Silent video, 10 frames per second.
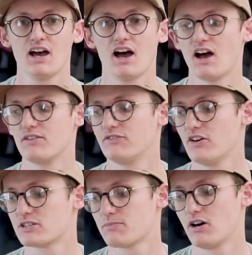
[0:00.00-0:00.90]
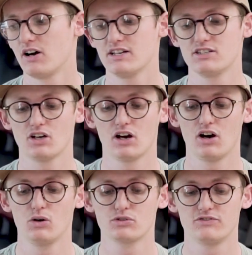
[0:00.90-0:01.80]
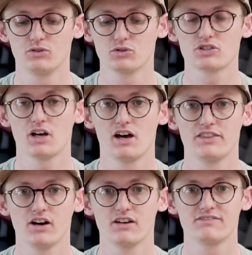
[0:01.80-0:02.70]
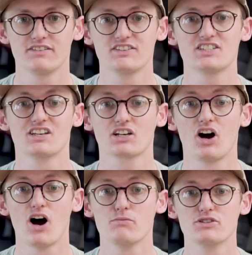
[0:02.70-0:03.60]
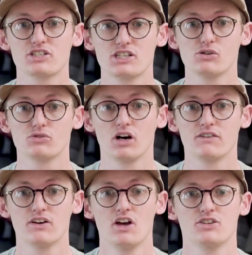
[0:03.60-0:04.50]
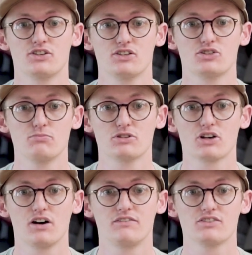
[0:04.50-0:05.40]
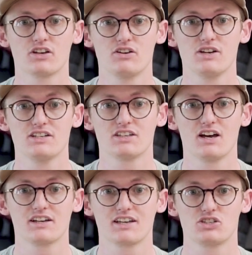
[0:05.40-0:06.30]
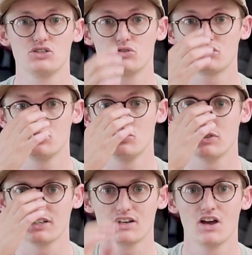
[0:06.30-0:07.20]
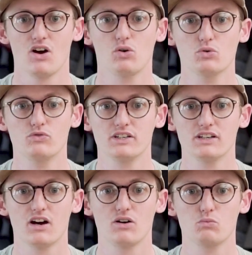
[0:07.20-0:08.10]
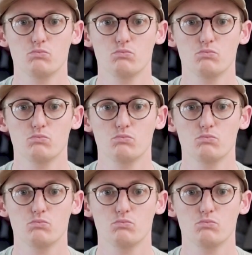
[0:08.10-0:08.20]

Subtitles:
The first part is our Force knife. This is a carbon steel knife, so it's super tough, so it gets used to using all the